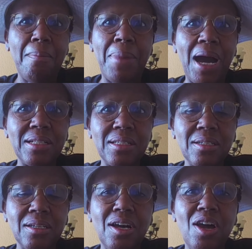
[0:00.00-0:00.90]
but
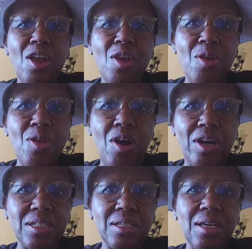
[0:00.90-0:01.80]

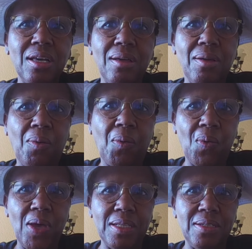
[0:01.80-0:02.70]
not
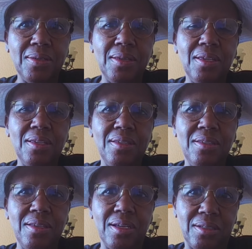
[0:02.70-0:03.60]
ready
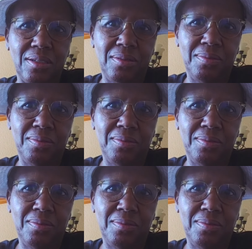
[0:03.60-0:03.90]
yet